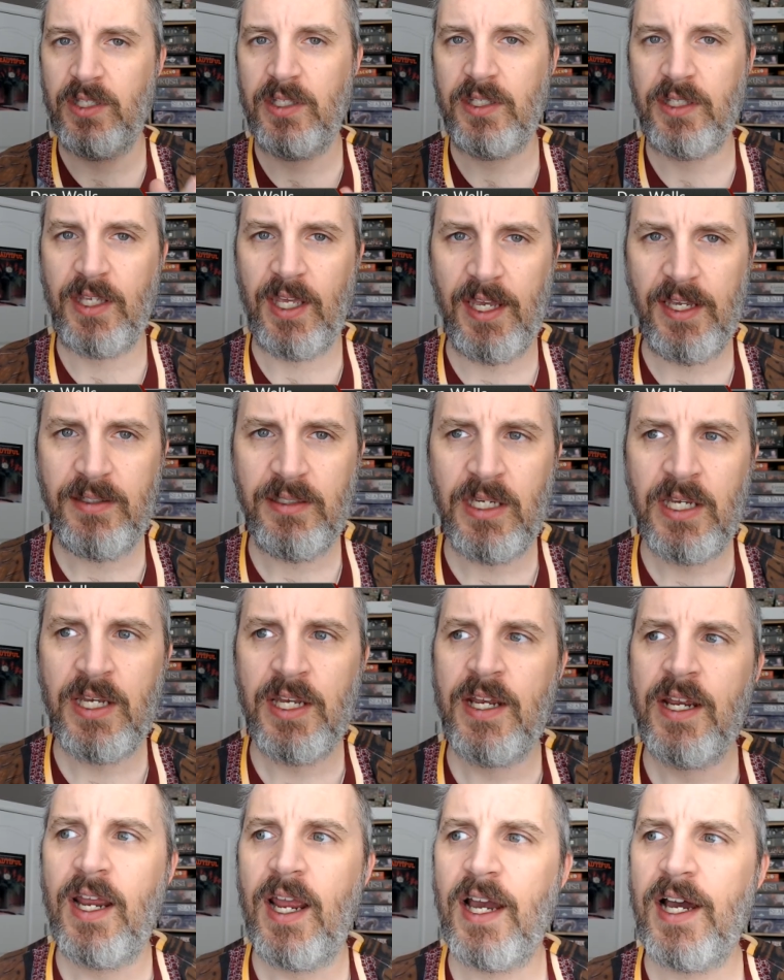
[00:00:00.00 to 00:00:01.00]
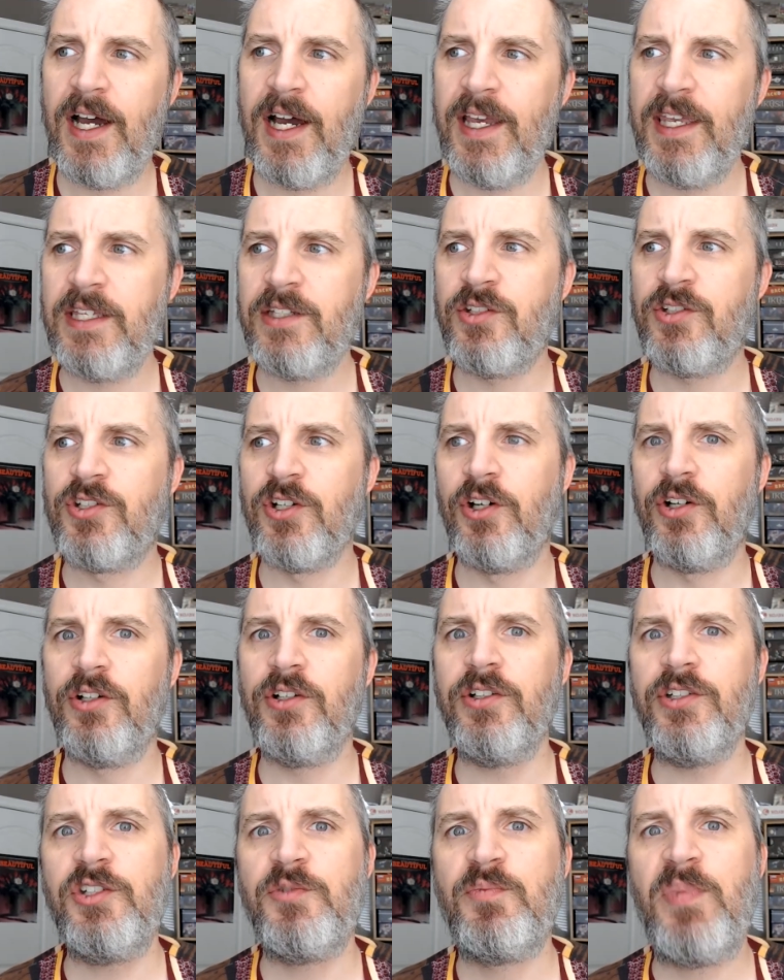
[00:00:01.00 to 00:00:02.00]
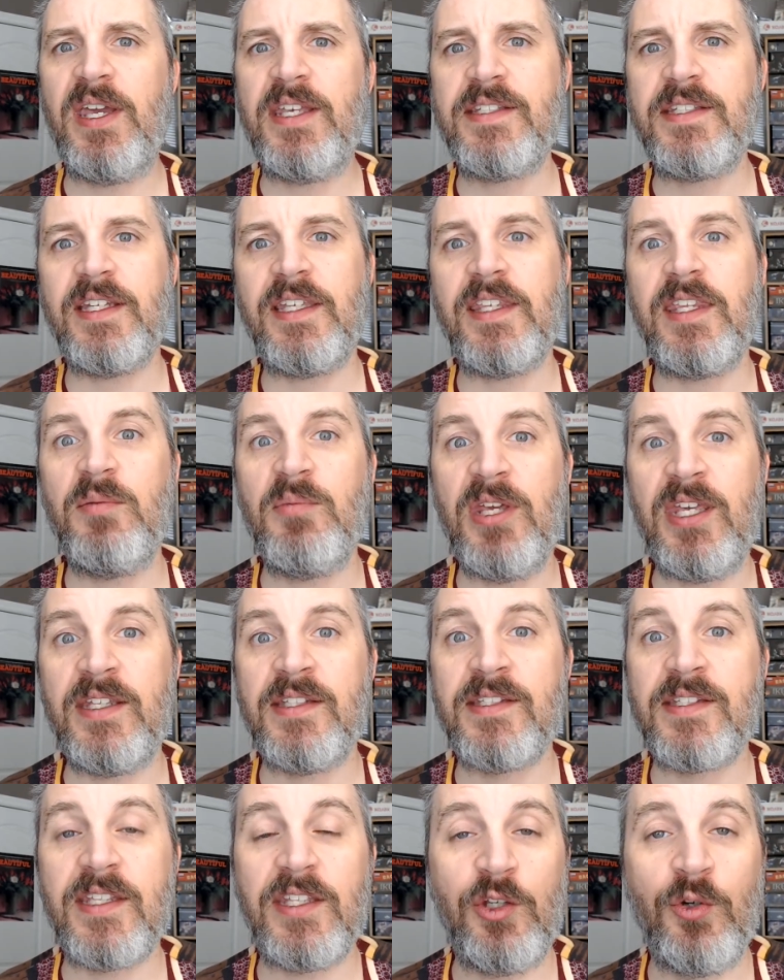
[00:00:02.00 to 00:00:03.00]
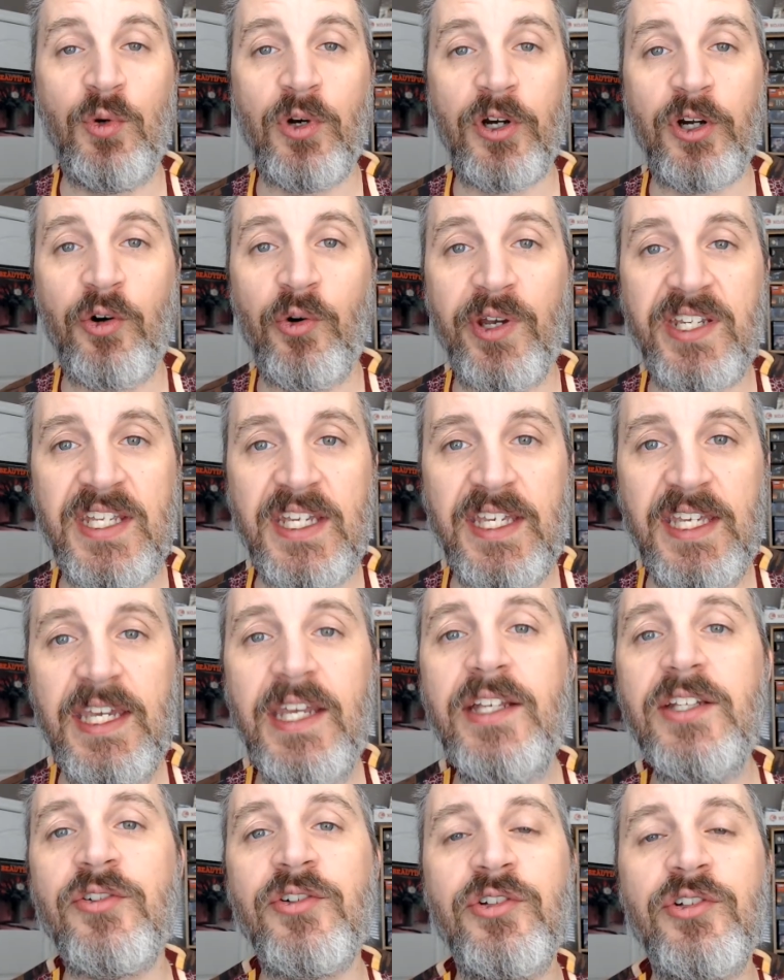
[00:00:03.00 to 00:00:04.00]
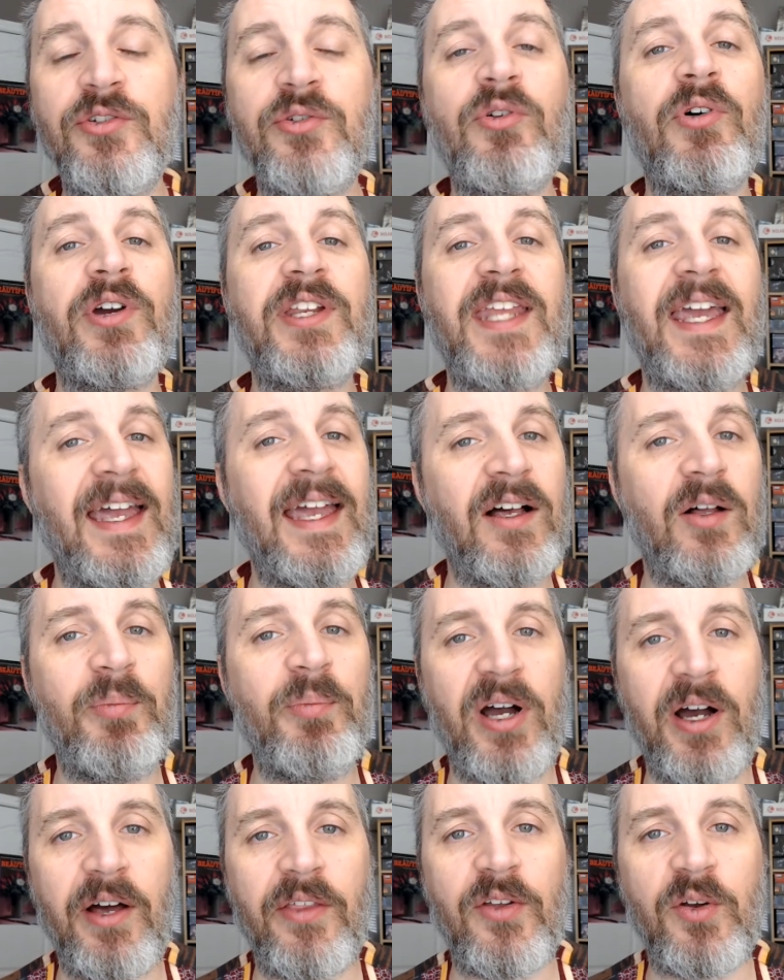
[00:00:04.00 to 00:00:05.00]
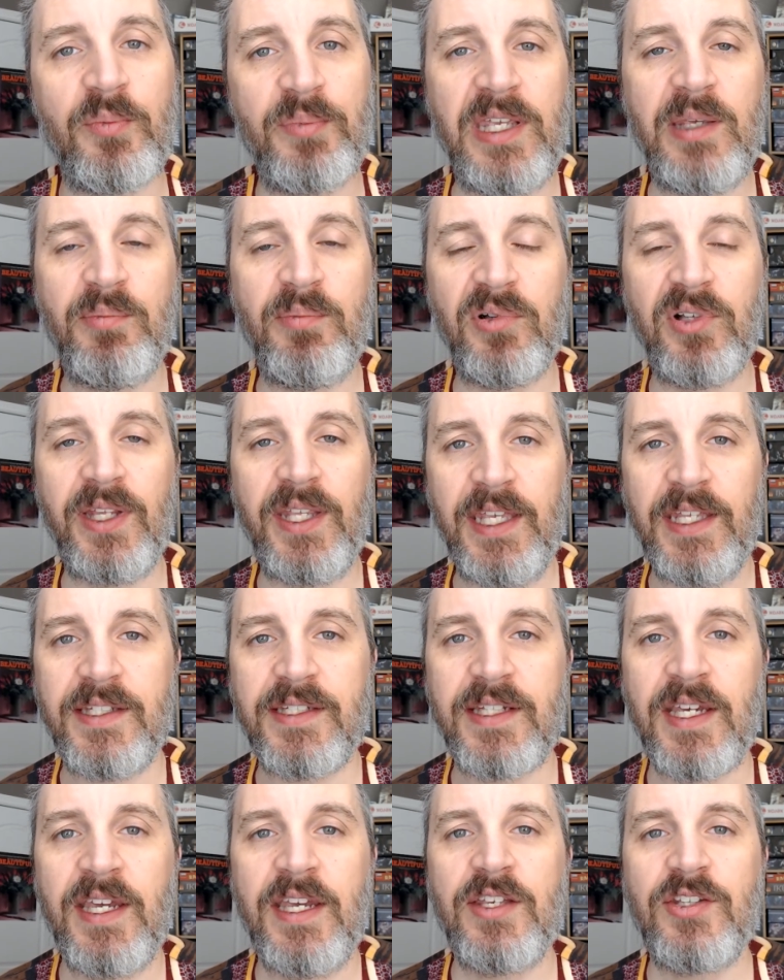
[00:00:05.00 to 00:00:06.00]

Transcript: okay? Indulge basically means that you are going to eat or you're going to help other people eat.